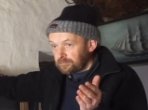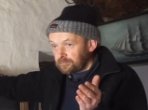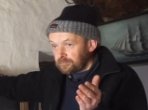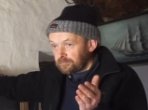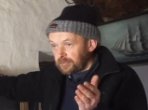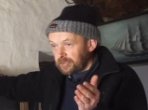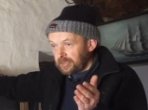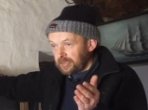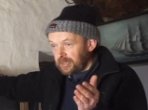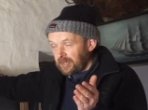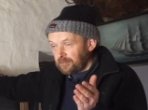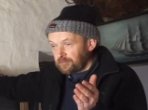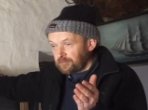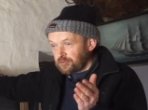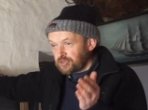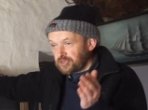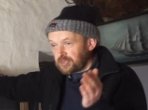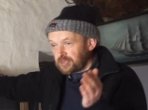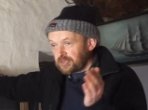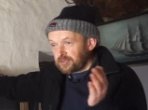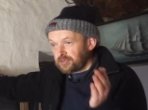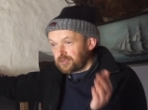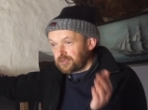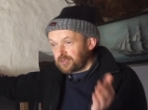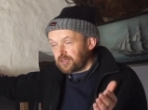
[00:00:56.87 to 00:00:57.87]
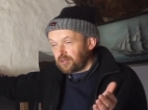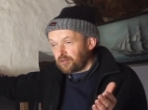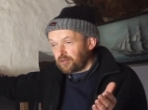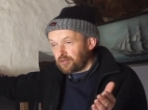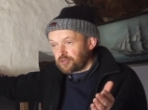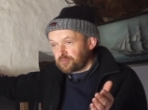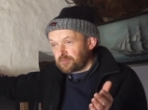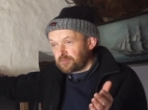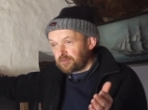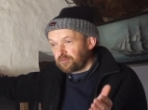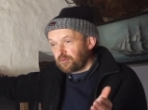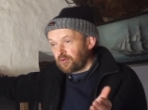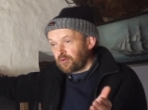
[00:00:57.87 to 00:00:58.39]
perhaps say 3 hours
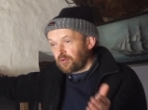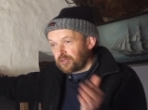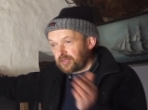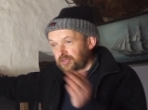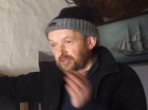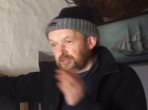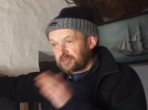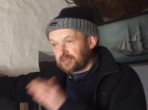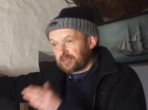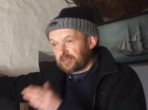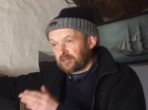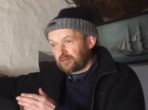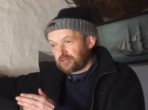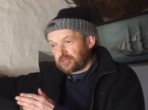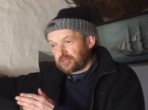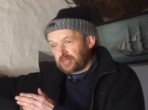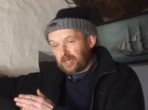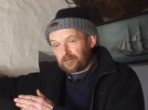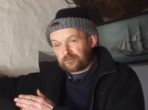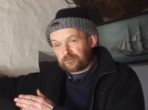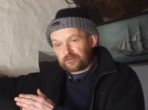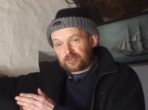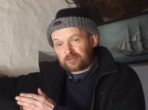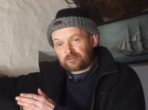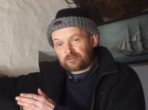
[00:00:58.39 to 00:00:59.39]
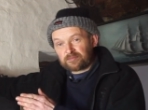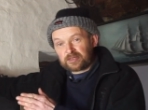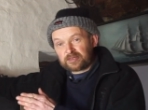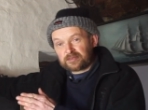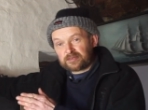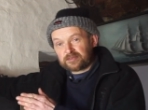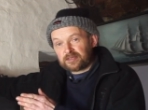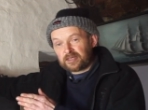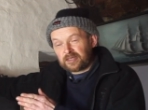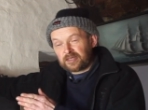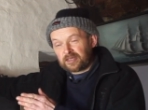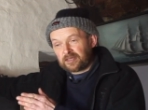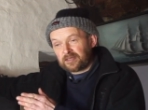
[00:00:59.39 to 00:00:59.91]
before or 3 hours after
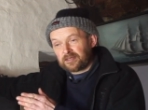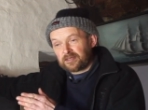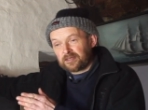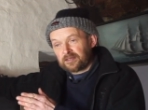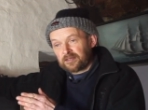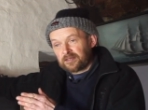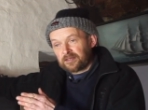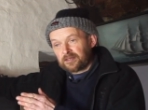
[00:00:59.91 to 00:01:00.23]
midday,